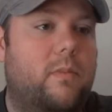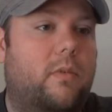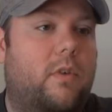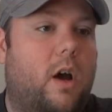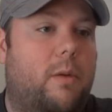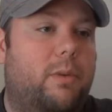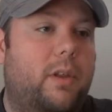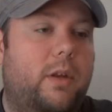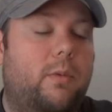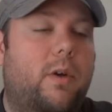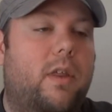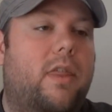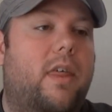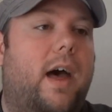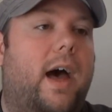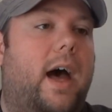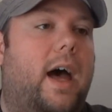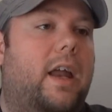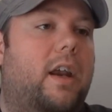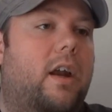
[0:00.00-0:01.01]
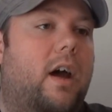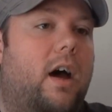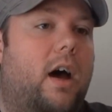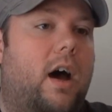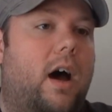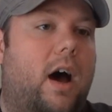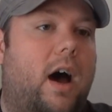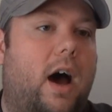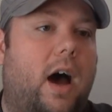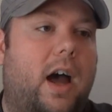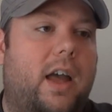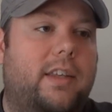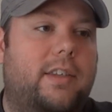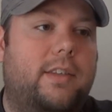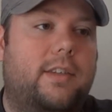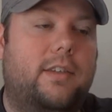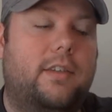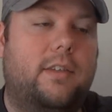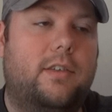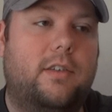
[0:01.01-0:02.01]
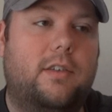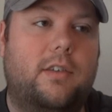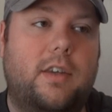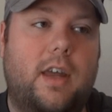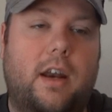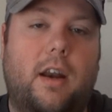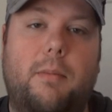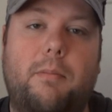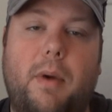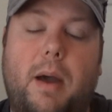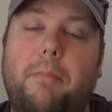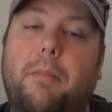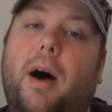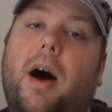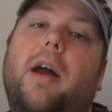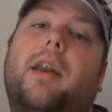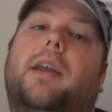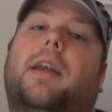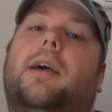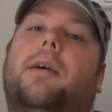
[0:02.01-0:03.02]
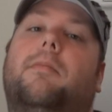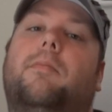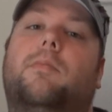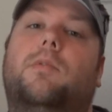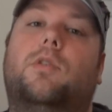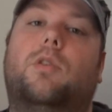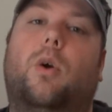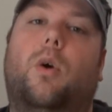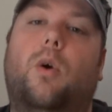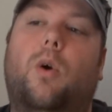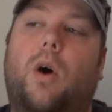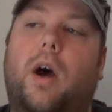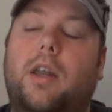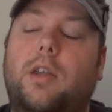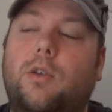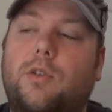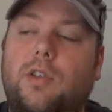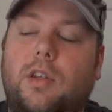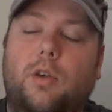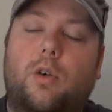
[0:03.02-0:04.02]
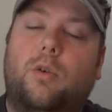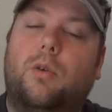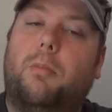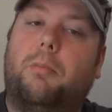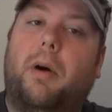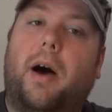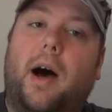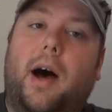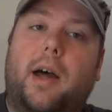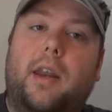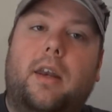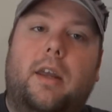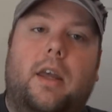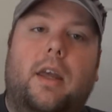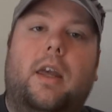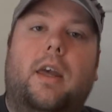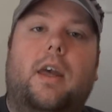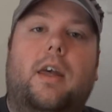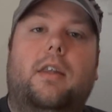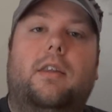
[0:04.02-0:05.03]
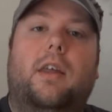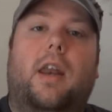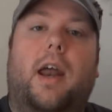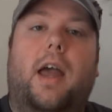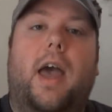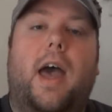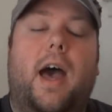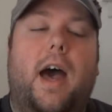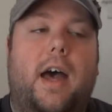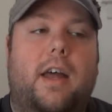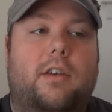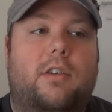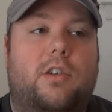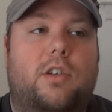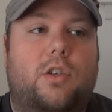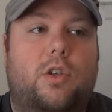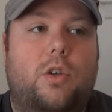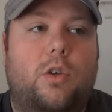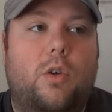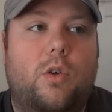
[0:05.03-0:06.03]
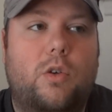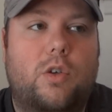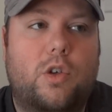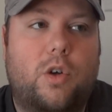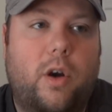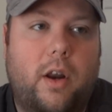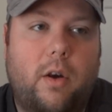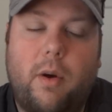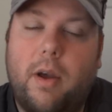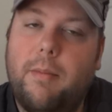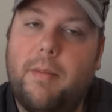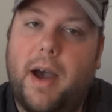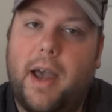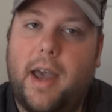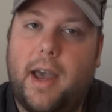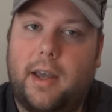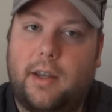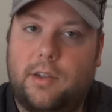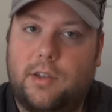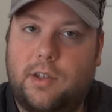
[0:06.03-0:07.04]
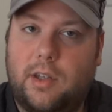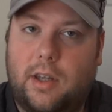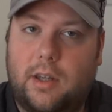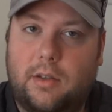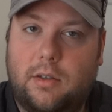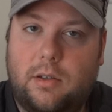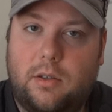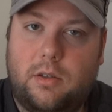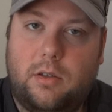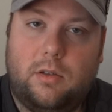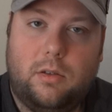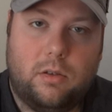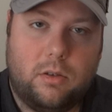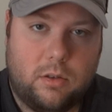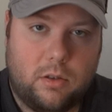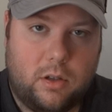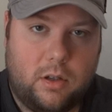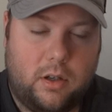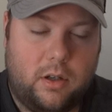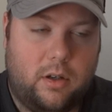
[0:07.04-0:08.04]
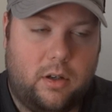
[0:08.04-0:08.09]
coupling with that, I set up my bot again. So I used to own a bot that I had to trade away my excess